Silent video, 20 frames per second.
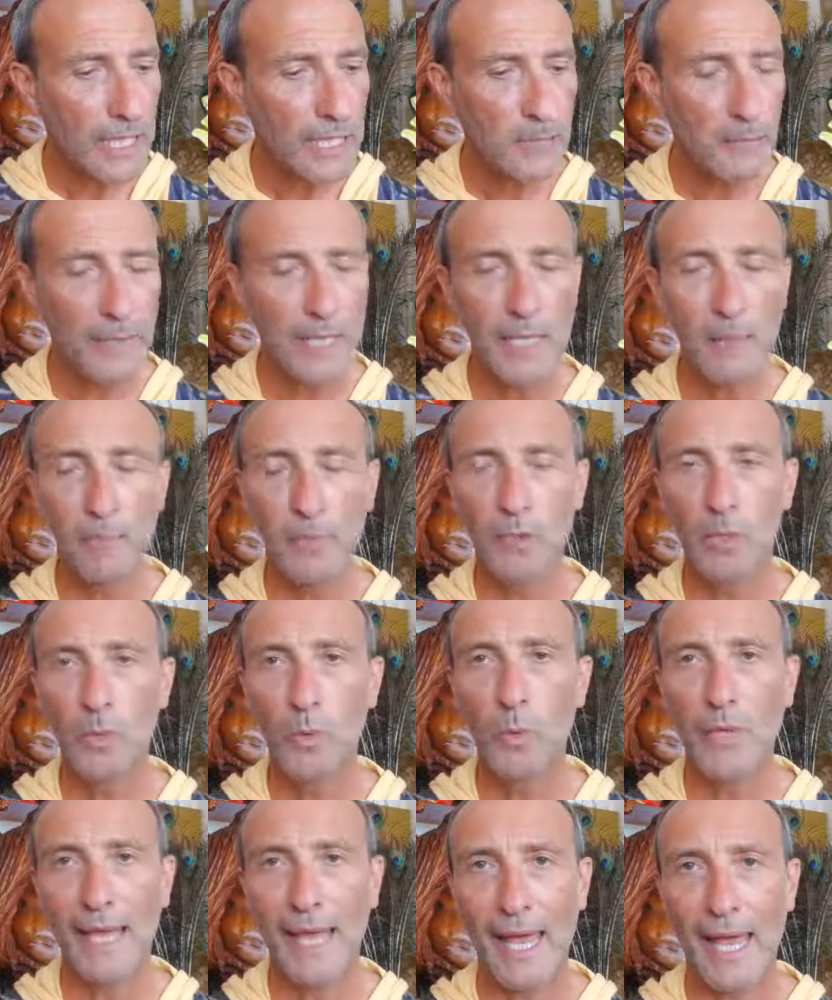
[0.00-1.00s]
people
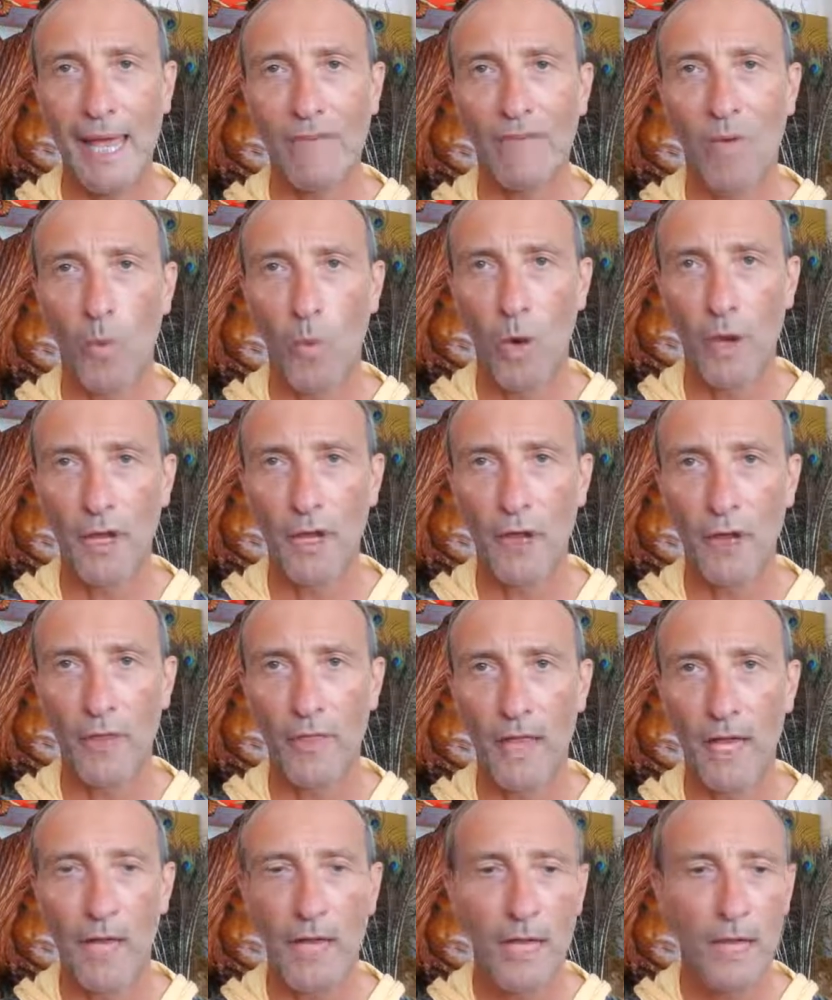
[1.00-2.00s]
who care for one
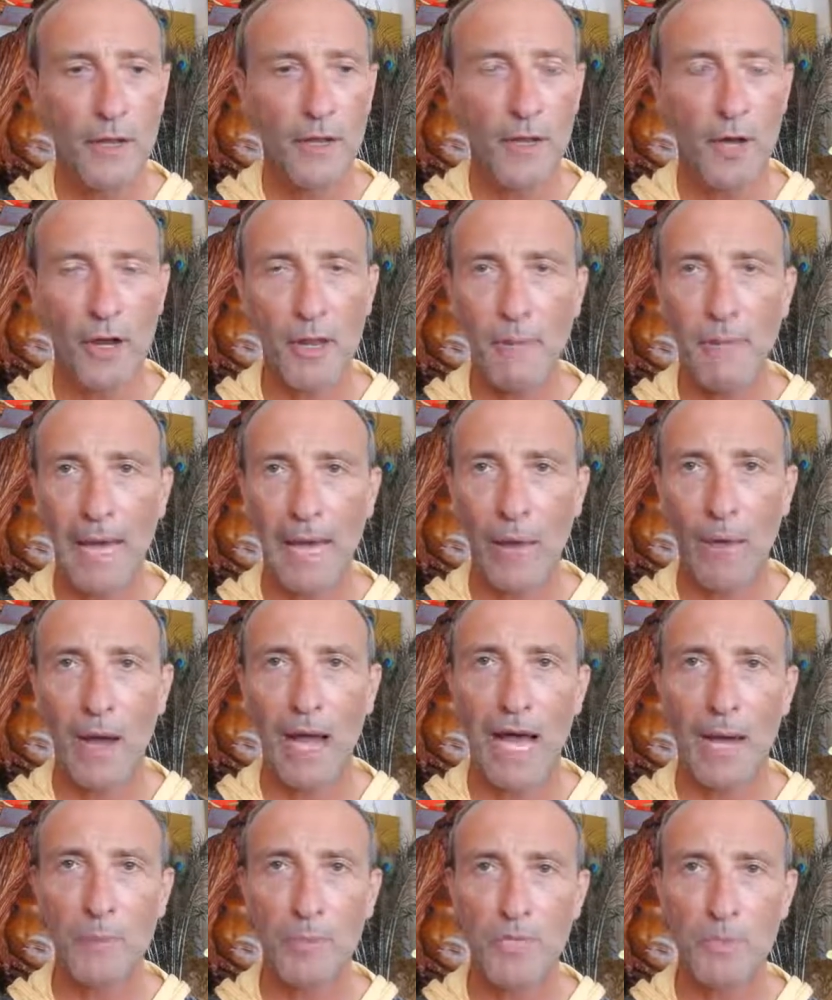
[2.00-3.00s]
another, not about
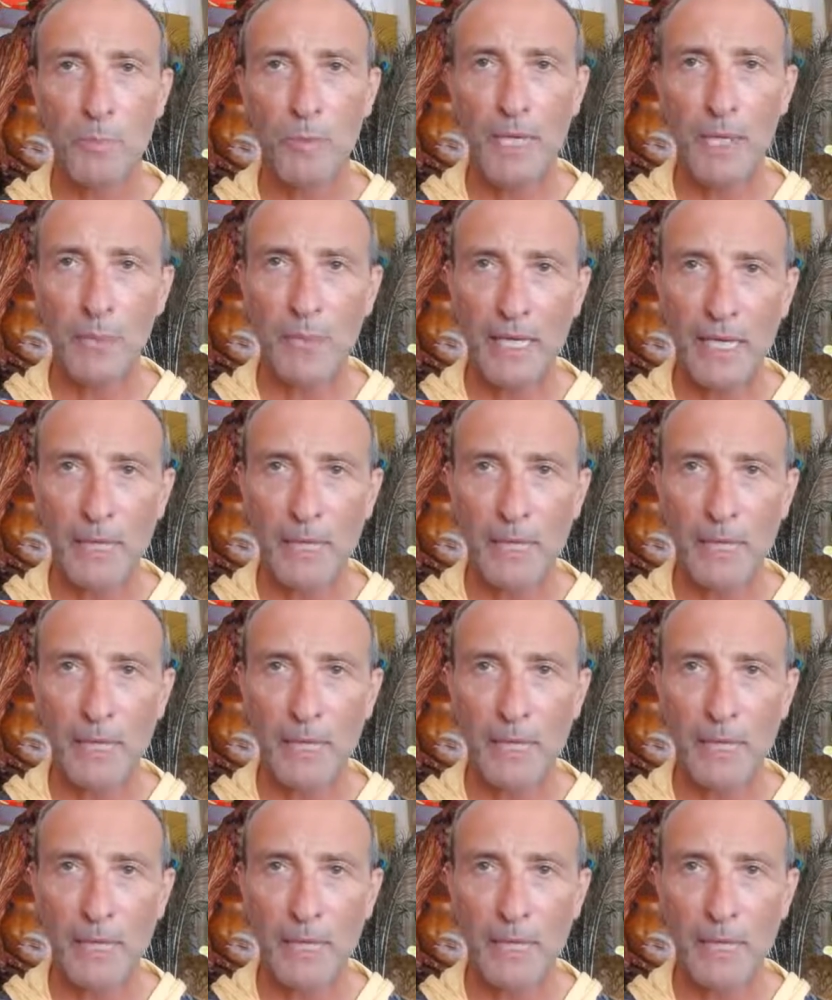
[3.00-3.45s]
how much money we